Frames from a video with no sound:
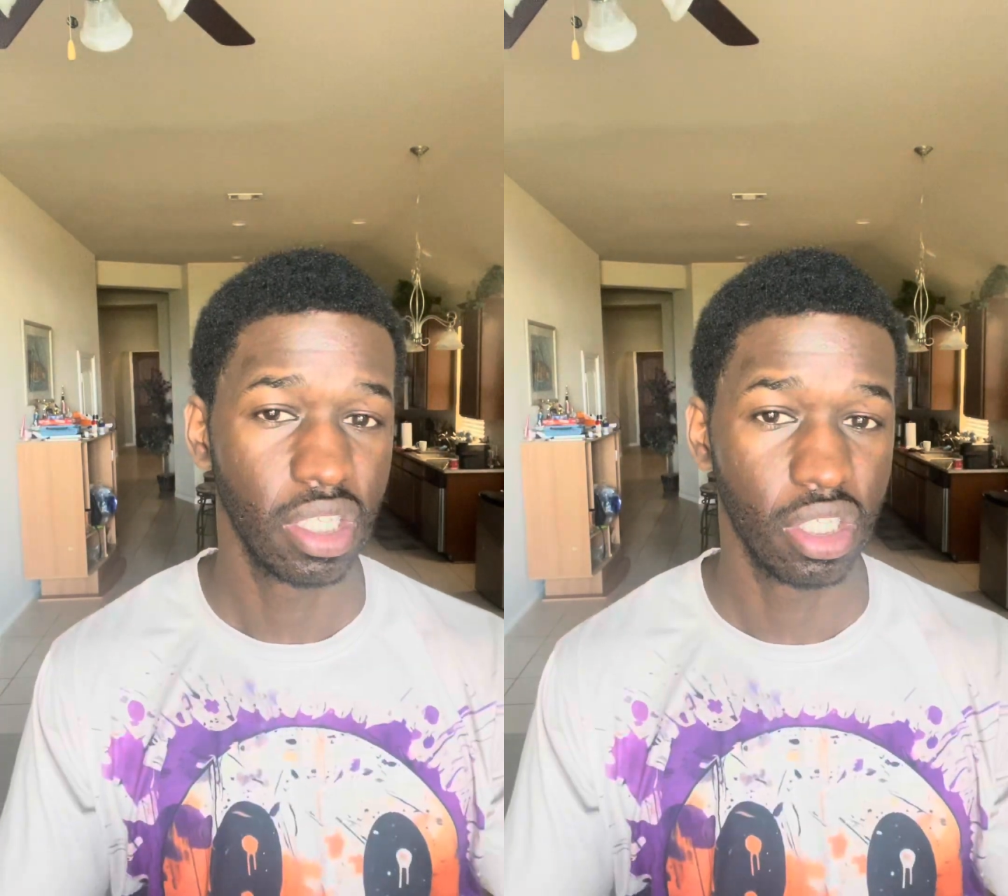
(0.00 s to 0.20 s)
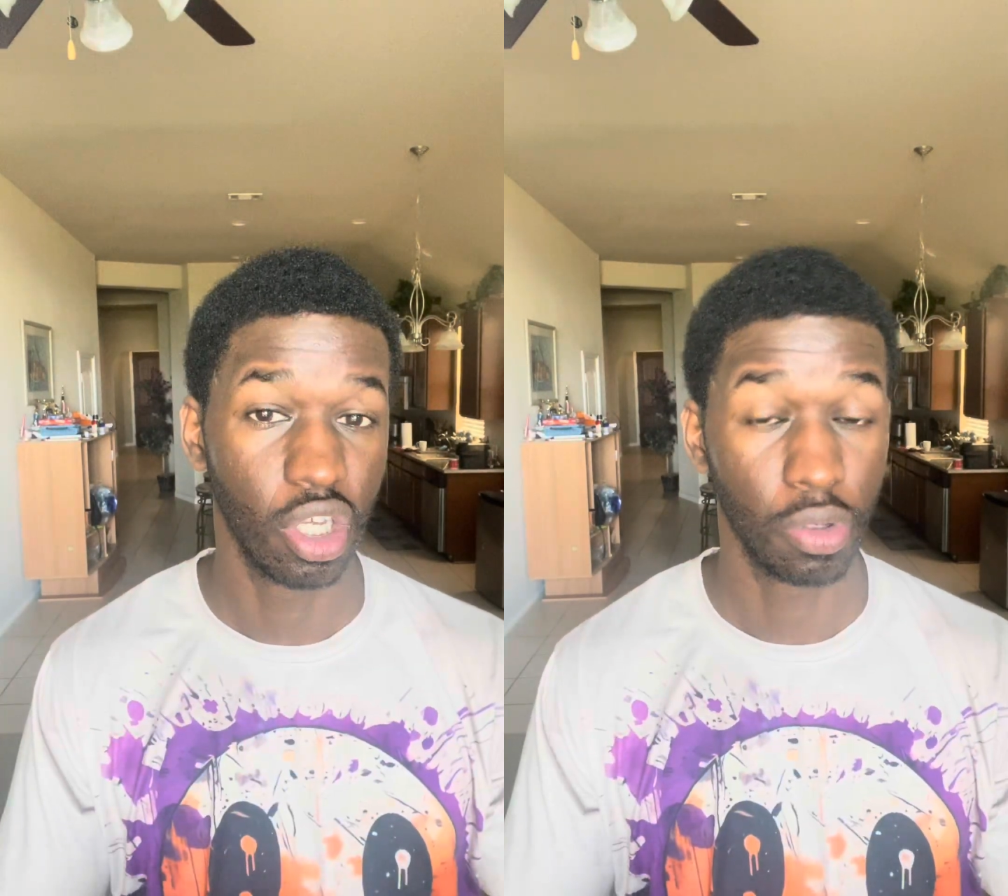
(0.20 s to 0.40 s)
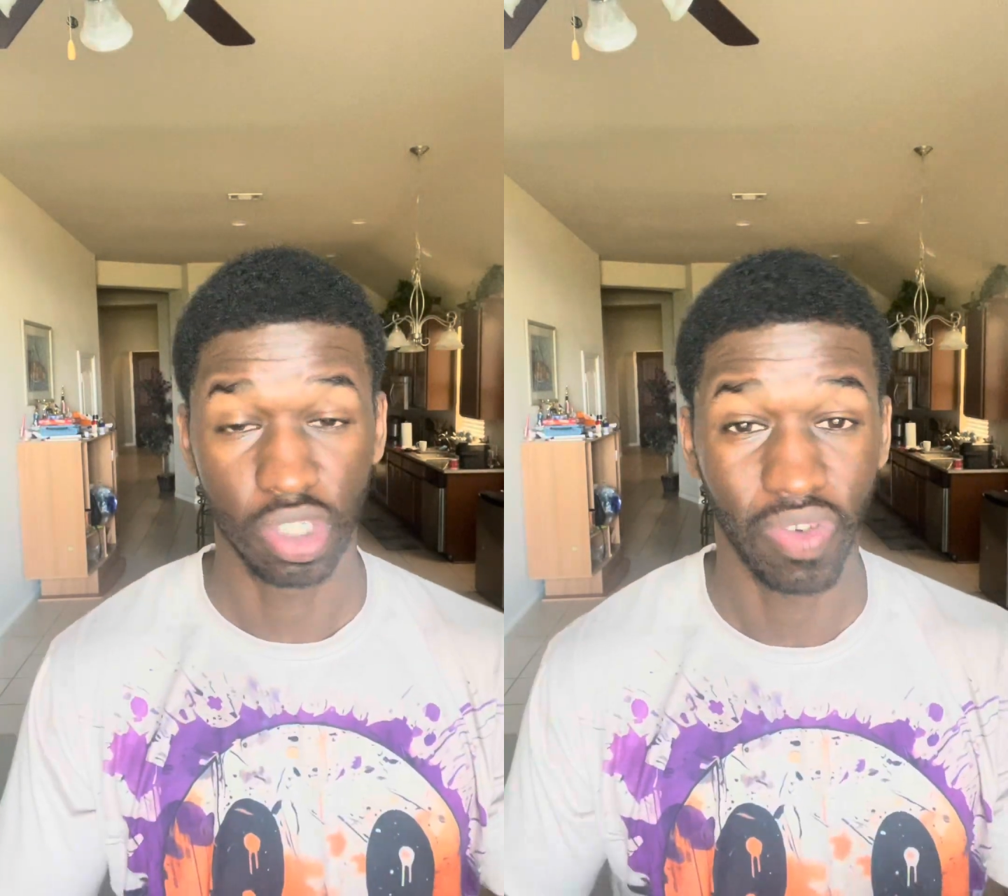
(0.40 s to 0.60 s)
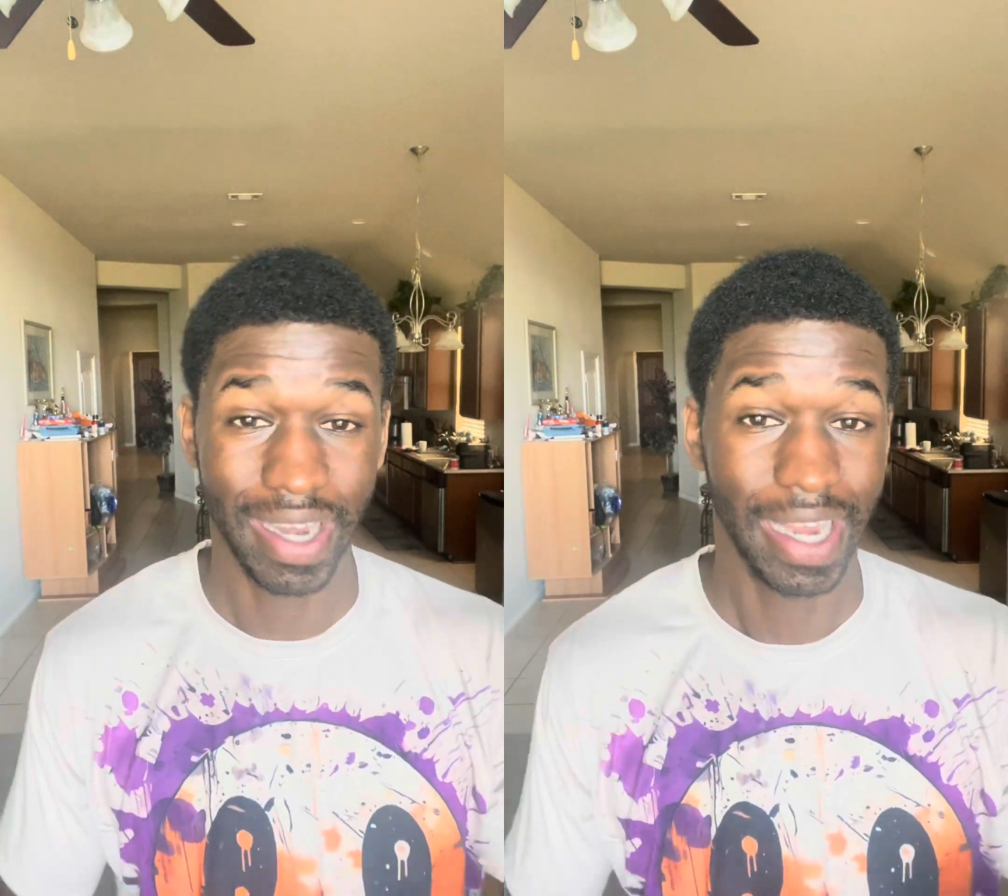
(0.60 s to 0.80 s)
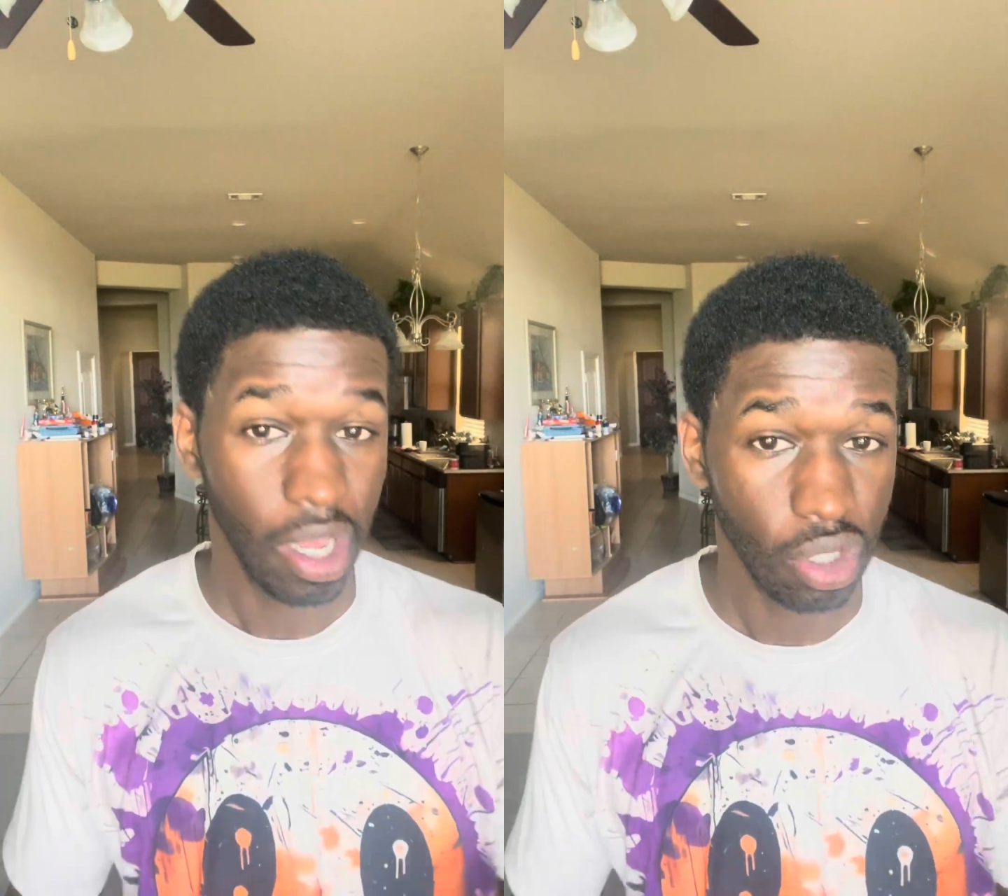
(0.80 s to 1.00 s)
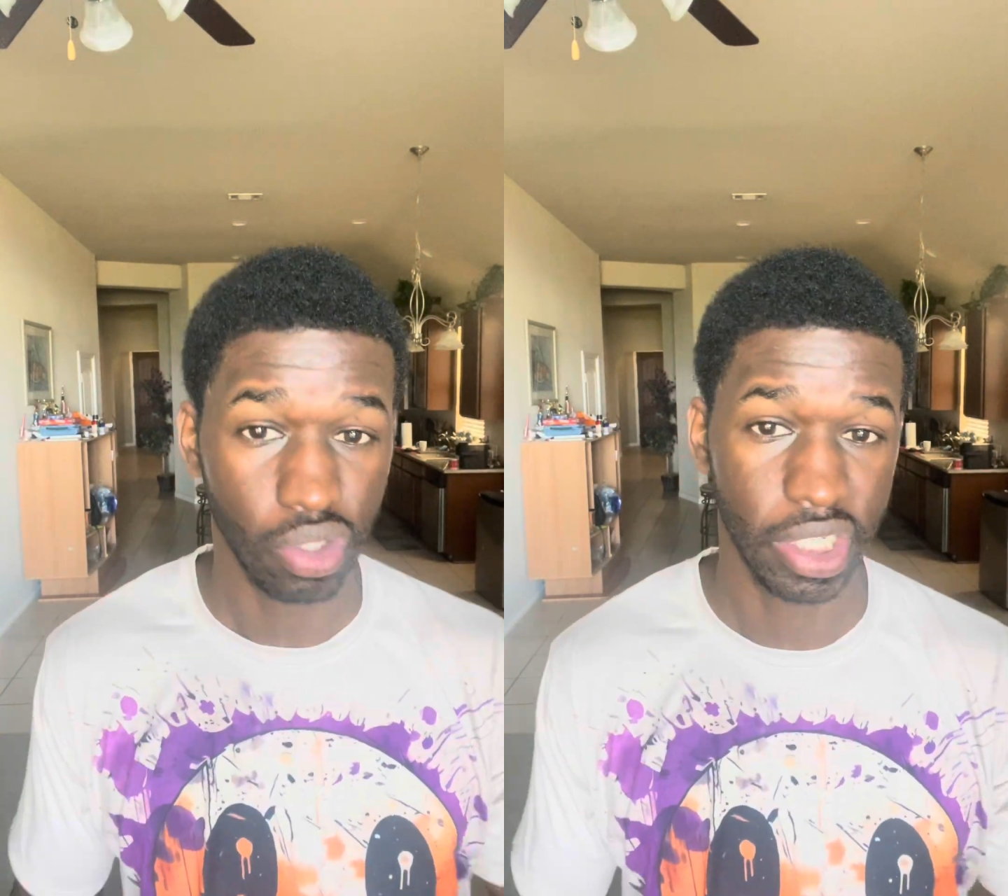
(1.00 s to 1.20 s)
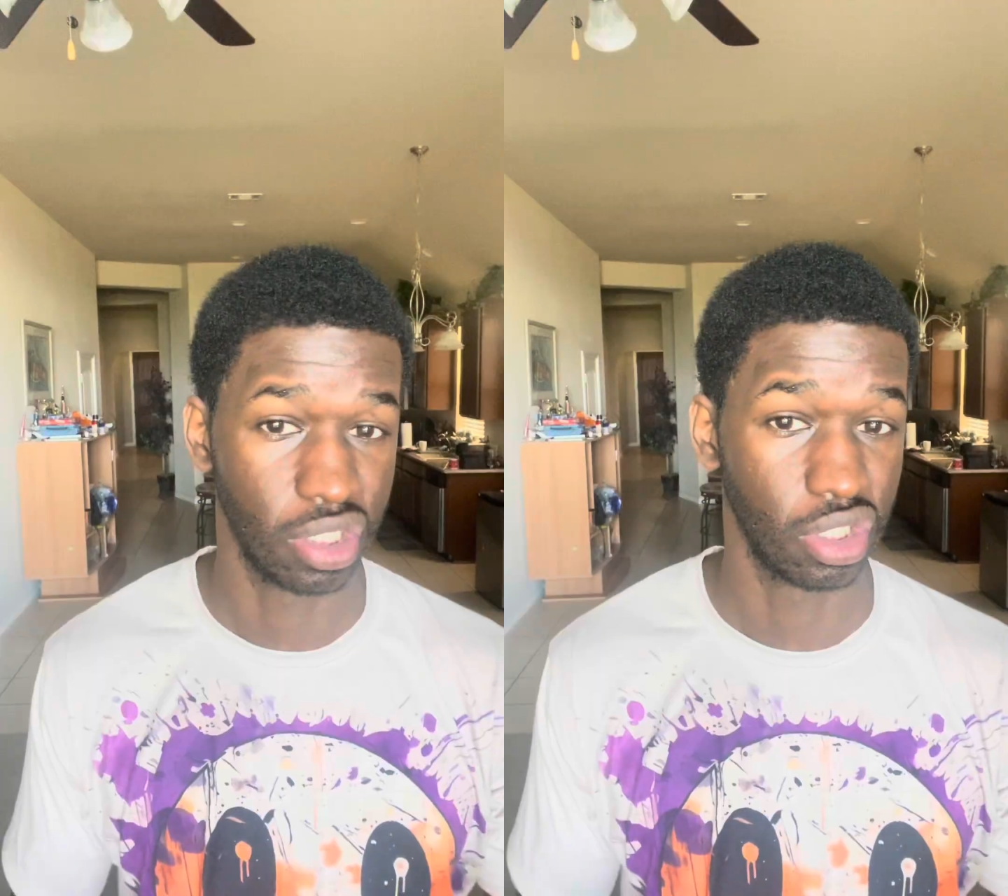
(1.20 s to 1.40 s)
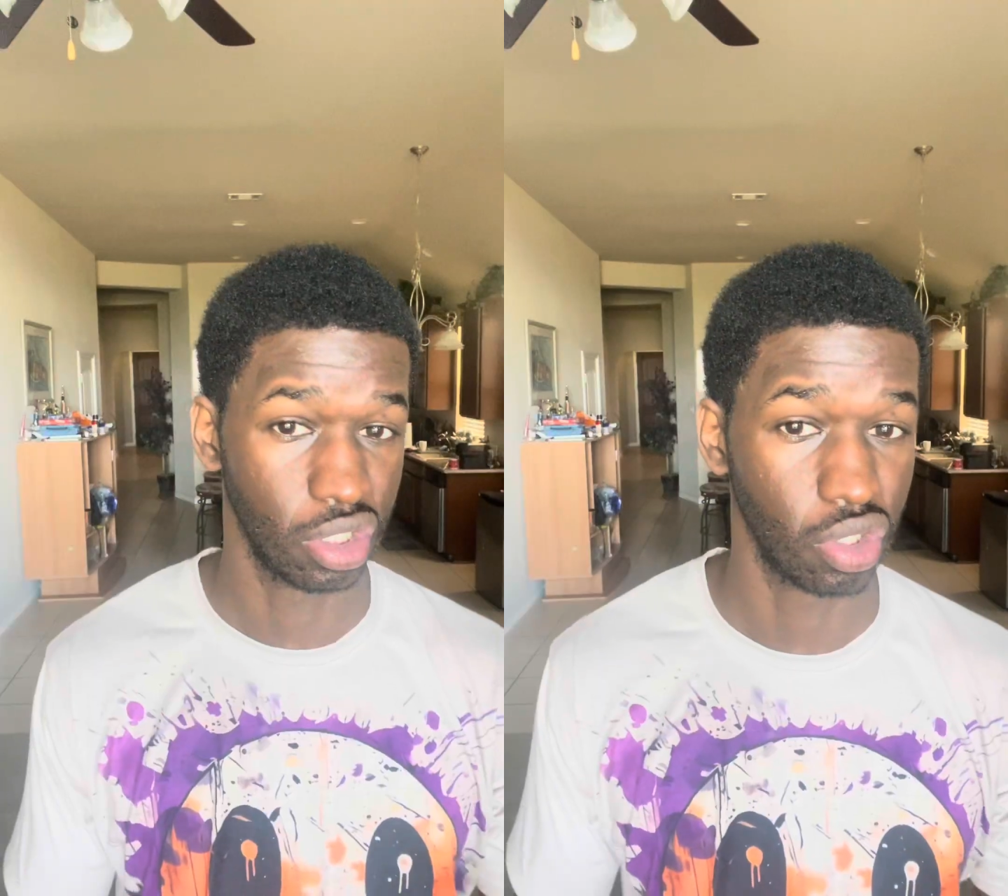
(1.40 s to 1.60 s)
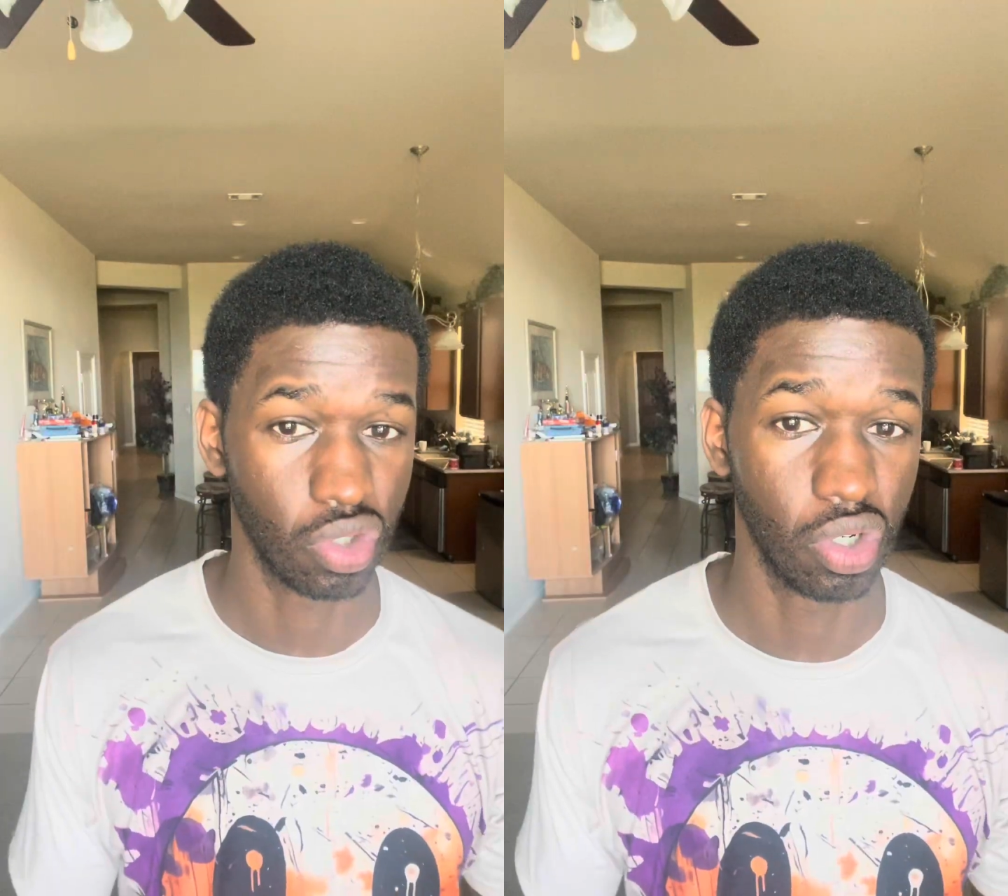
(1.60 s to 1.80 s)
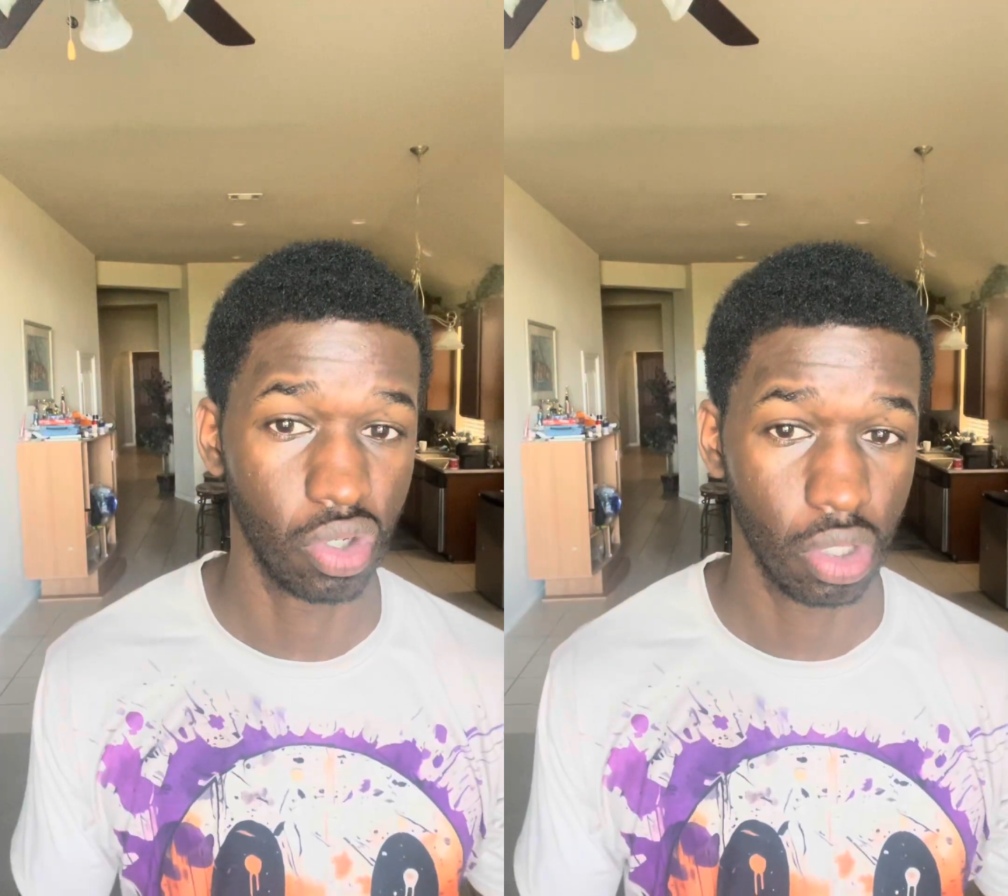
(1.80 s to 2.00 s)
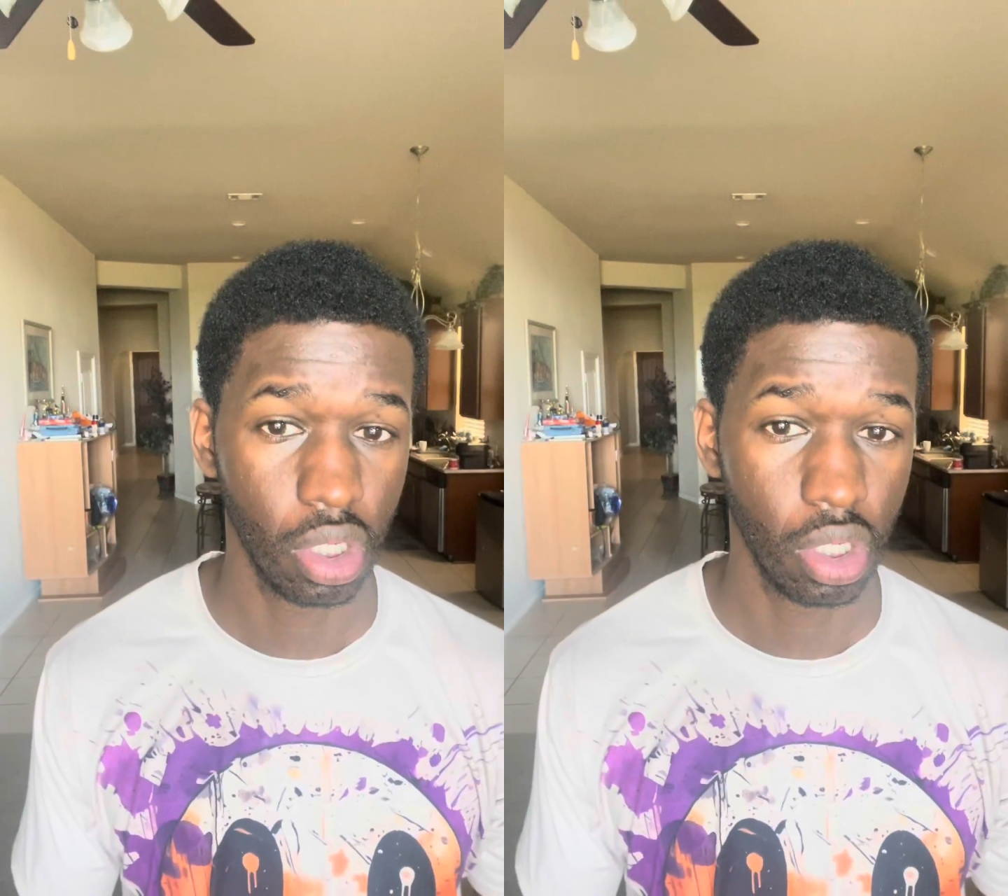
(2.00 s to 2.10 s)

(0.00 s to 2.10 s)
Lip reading: because right now those hairs are still strong.